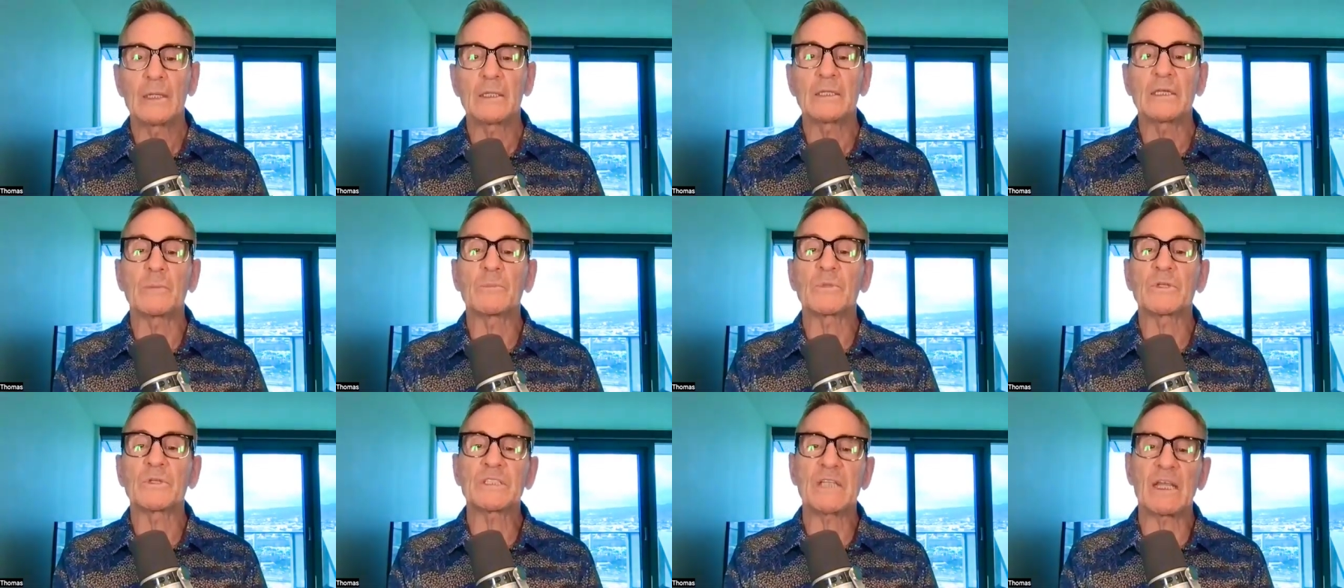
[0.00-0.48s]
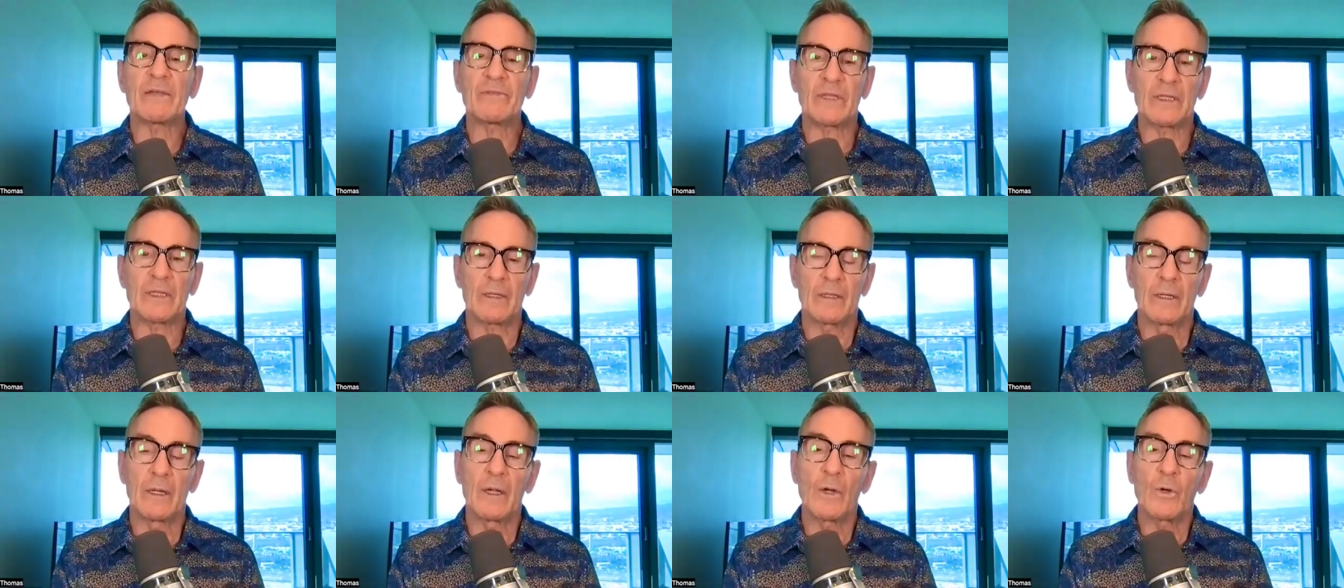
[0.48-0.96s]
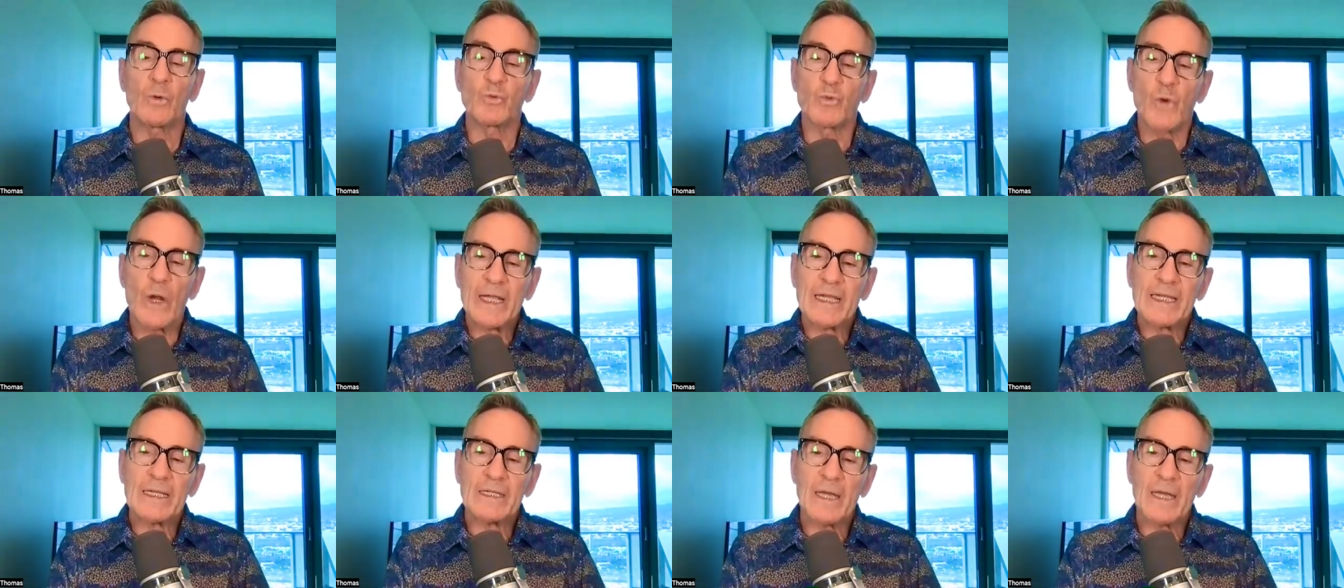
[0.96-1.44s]
Number 7,
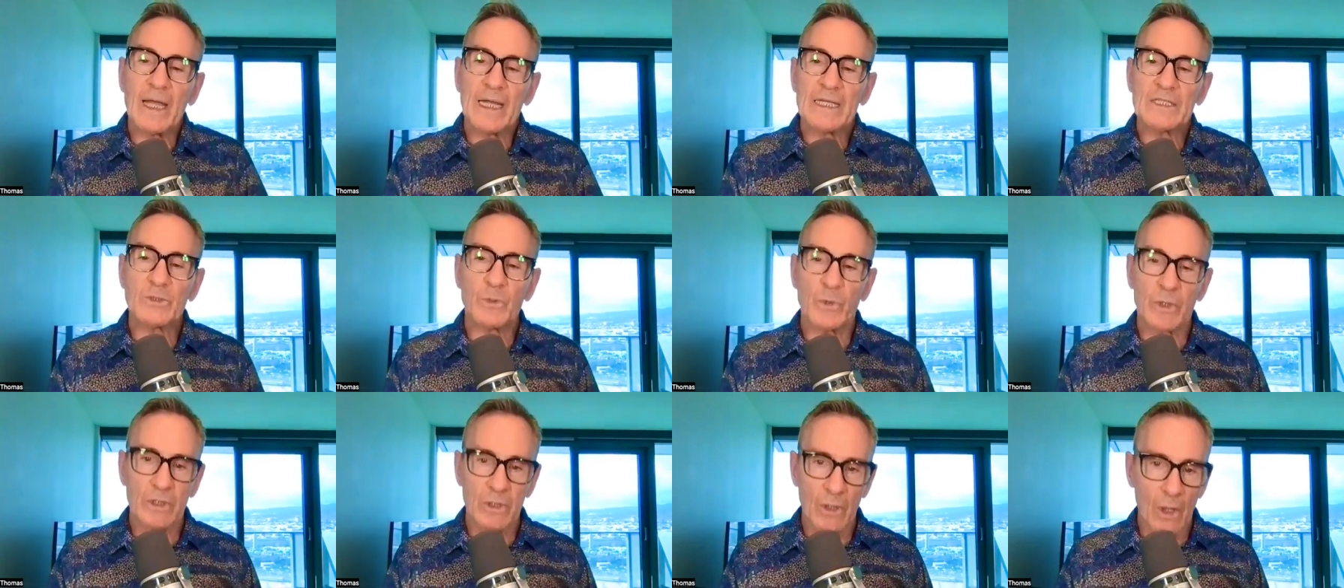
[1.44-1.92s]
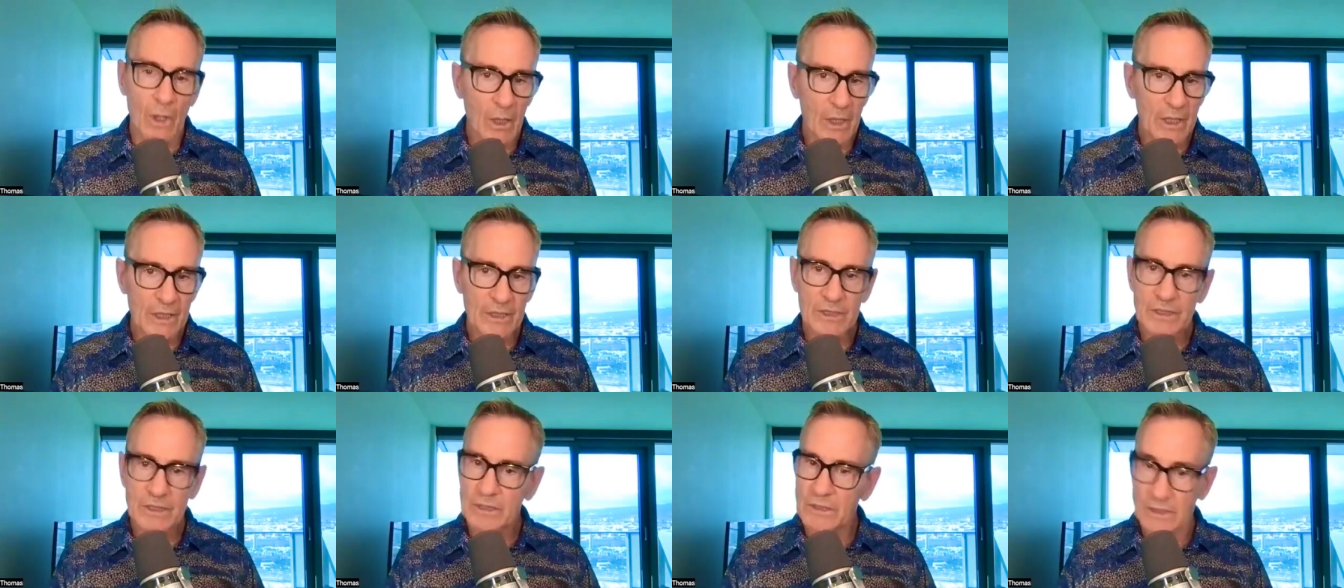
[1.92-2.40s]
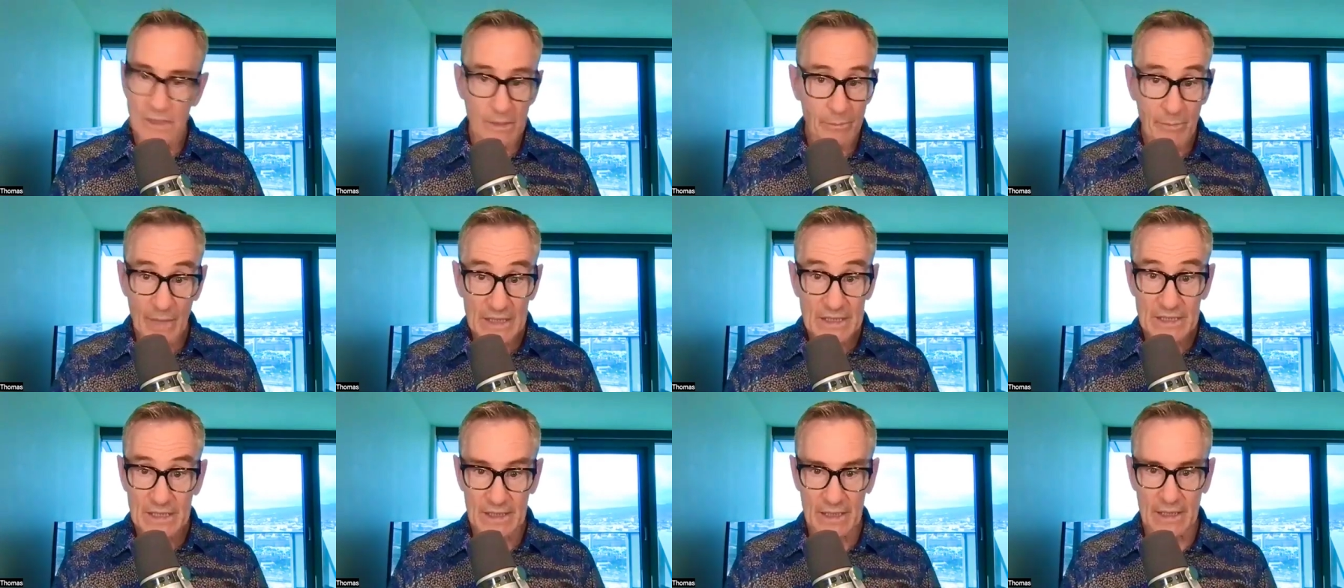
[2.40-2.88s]
recognize or acknowledge the
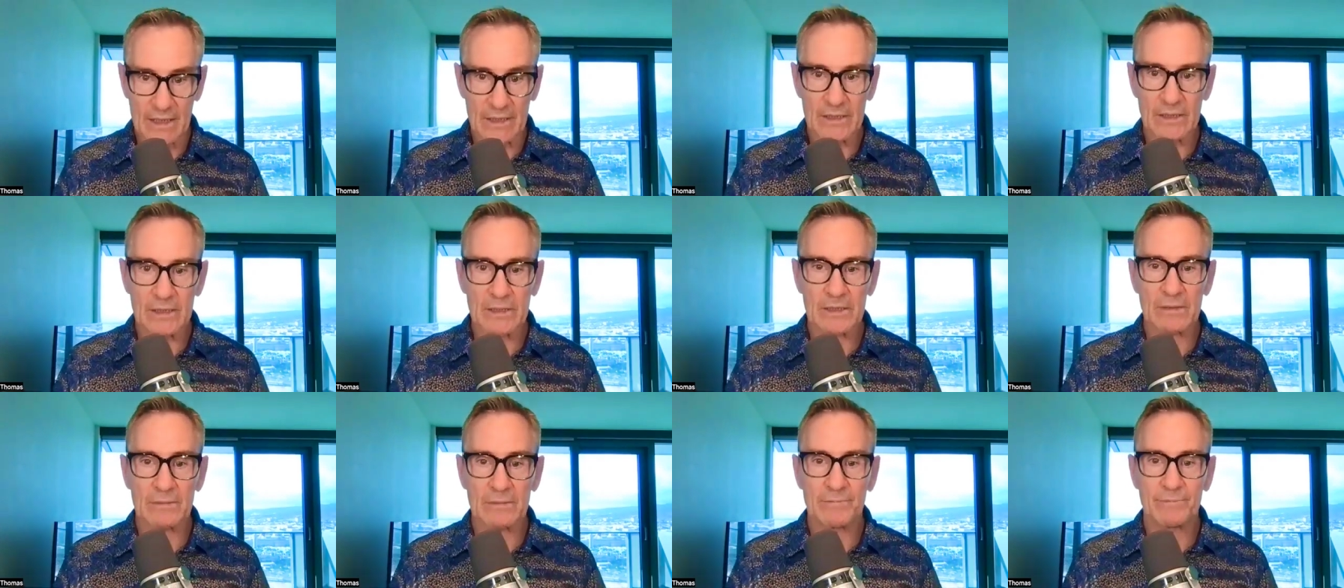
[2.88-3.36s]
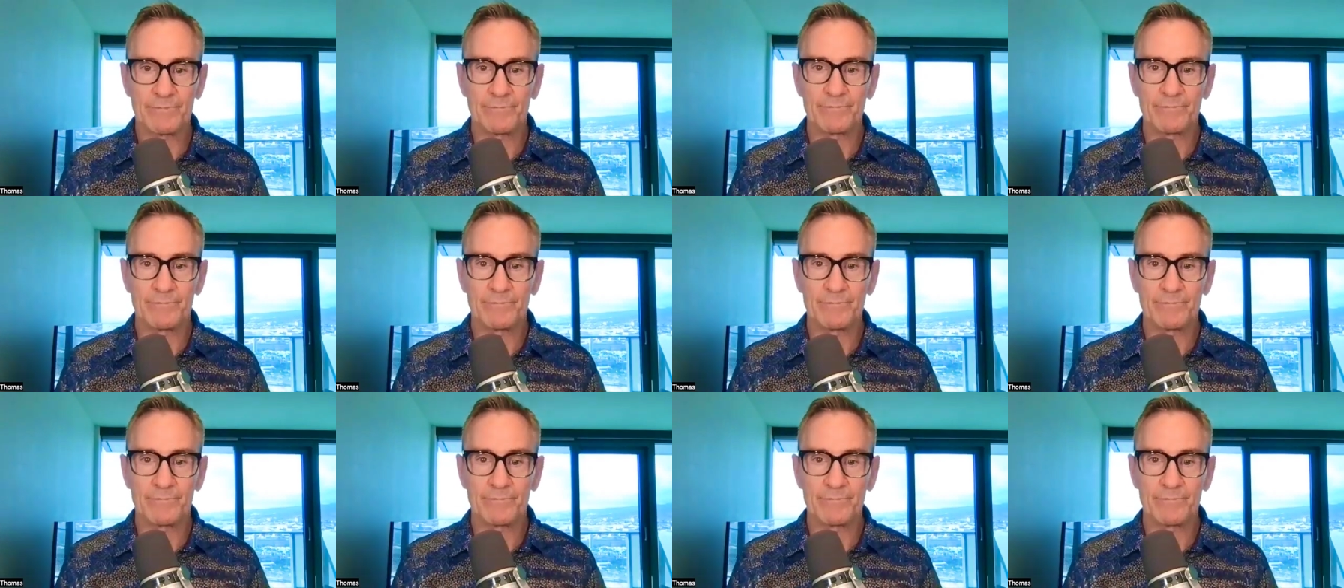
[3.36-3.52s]
messiness.